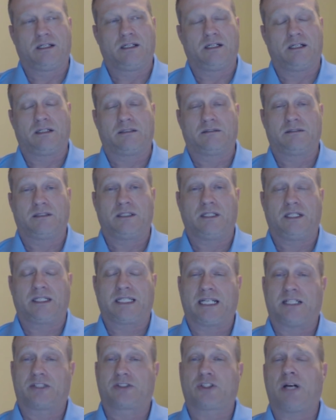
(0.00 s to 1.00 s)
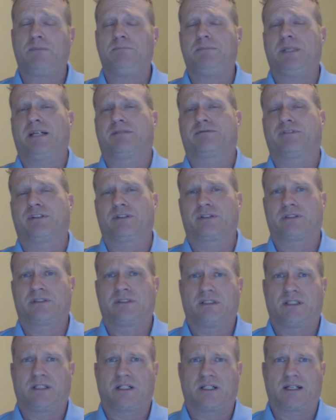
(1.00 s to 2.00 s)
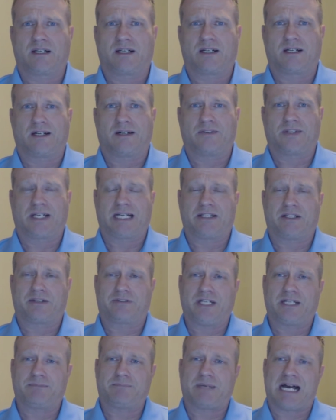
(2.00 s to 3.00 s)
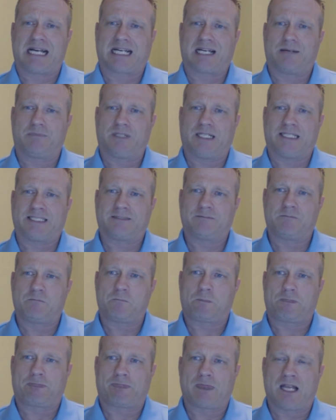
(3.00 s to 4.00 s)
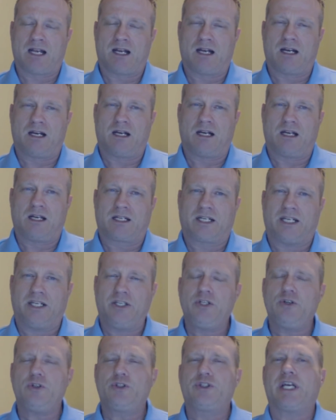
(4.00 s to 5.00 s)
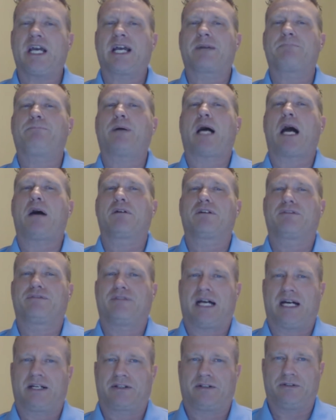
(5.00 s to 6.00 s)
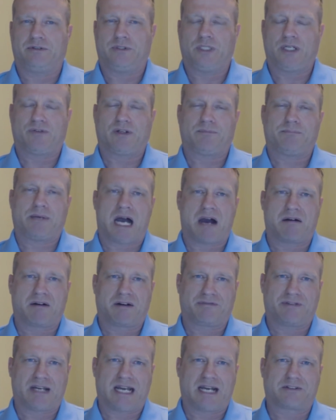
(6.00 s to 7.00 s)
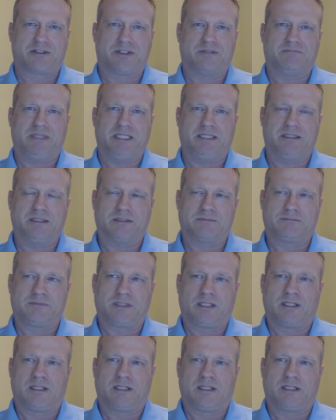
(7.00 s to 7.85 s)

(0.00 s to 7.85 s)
It kind of stumped me at first. And then I had to think back. I'm like, can you check power factor? Do you have a power factor meter?